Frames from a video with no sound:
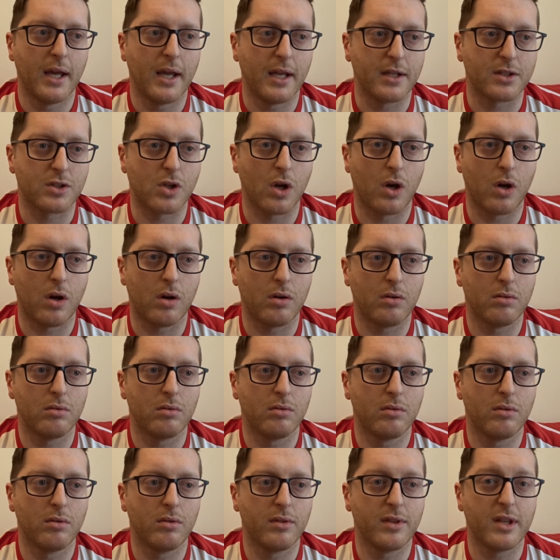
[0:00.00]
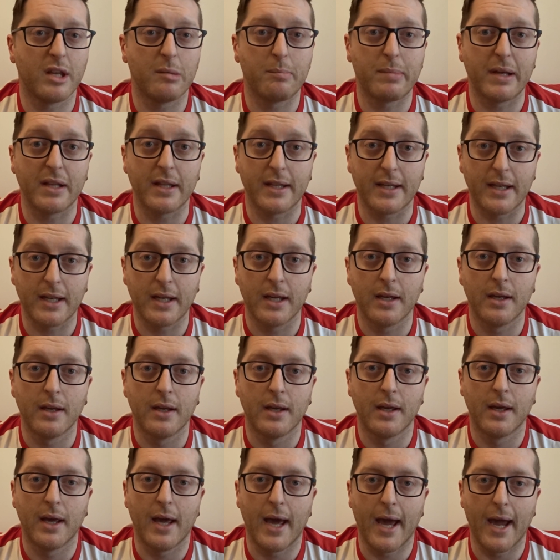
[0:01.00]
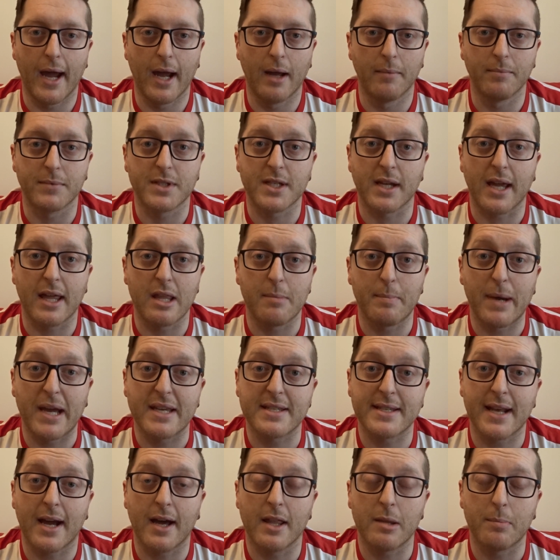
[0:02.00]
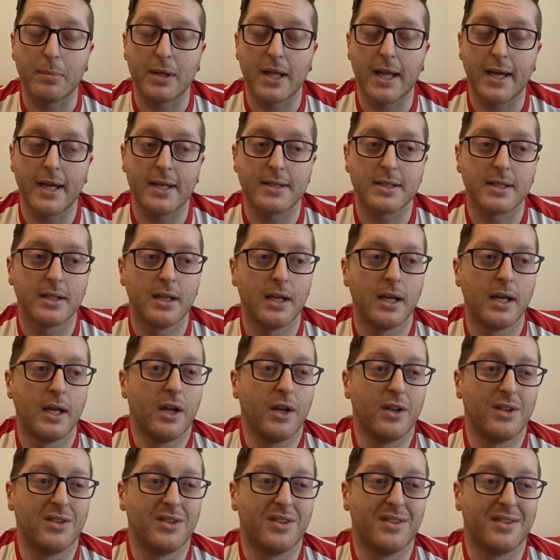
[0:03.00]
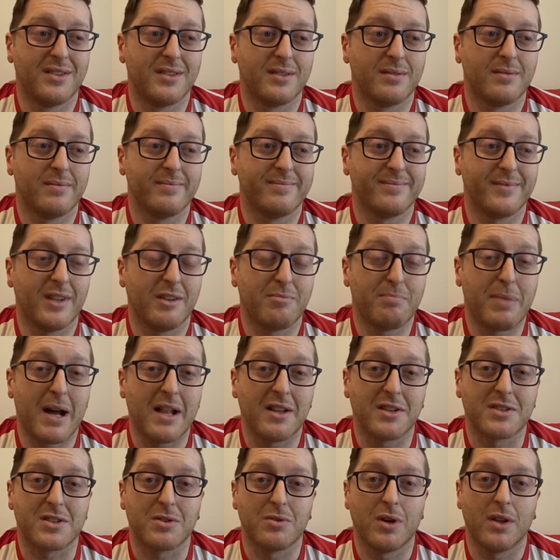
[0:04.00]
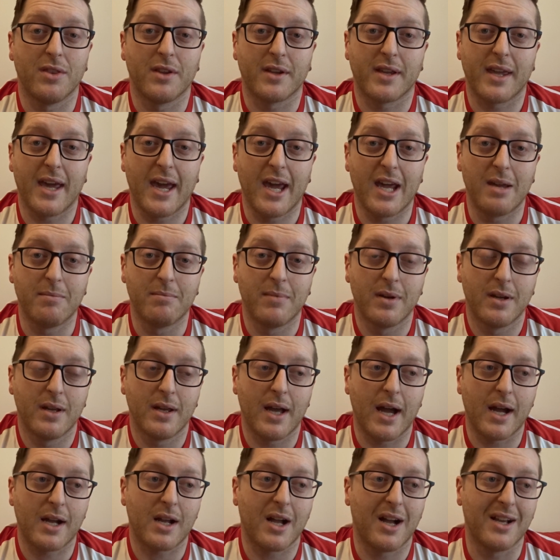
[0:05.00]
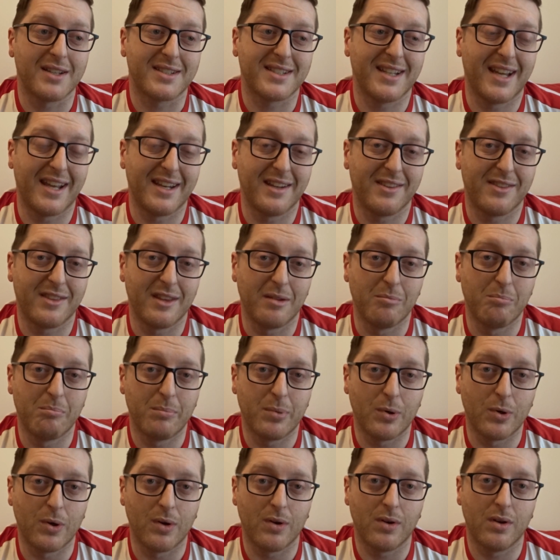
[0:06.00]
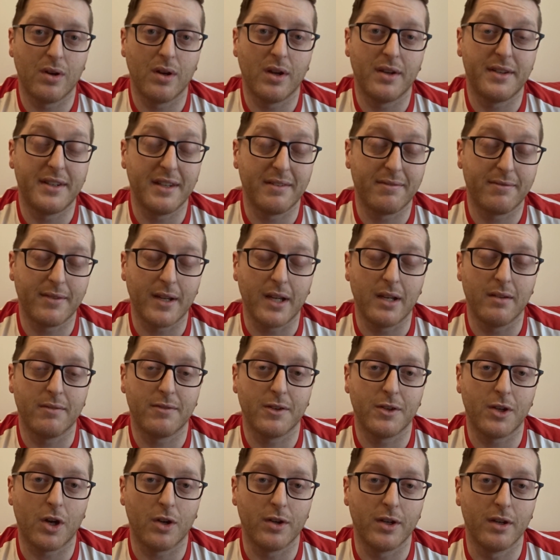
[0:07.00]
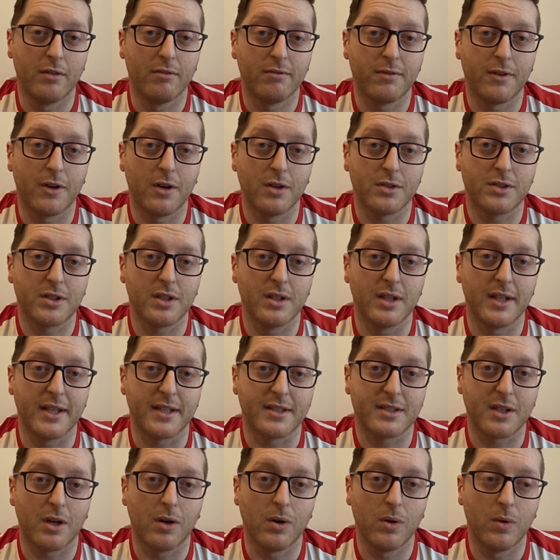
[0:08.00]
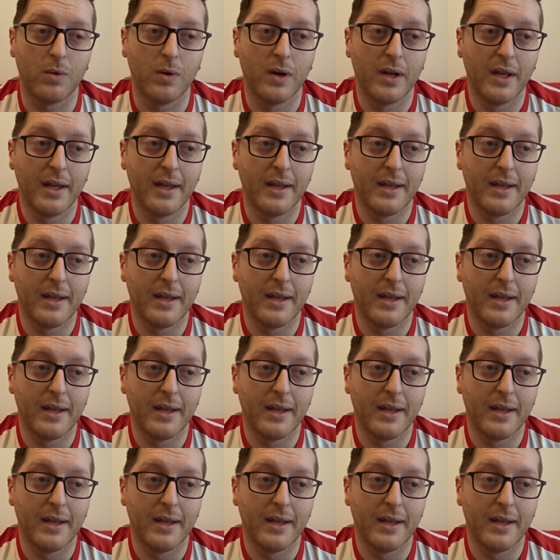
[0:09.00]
he's got the ability to get the best out of the players. And if Palace are on the game, I can't see anything but a defeat for Donny, unfortunately. So